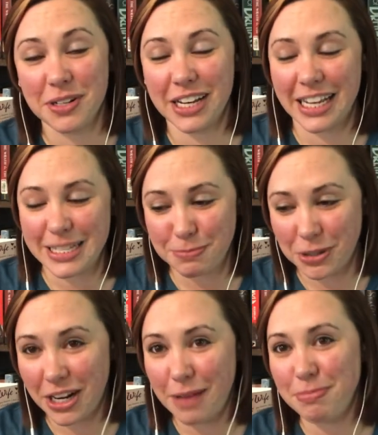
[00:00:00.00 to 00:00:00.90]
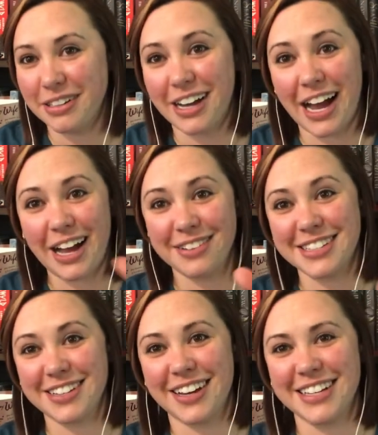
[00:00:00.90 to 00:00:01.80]
gets put up, I will
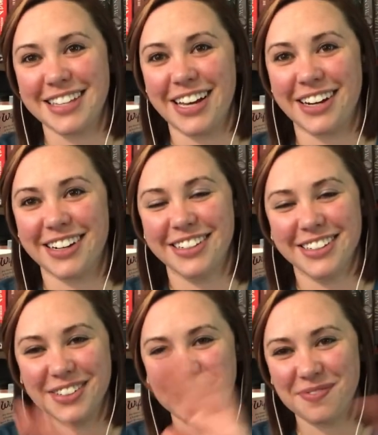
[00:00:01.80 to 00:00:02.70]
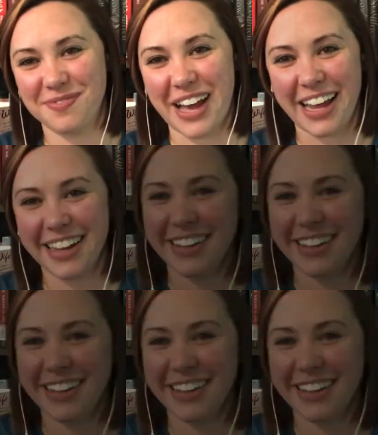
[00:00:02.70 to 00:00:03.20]
see you guys later. Bye.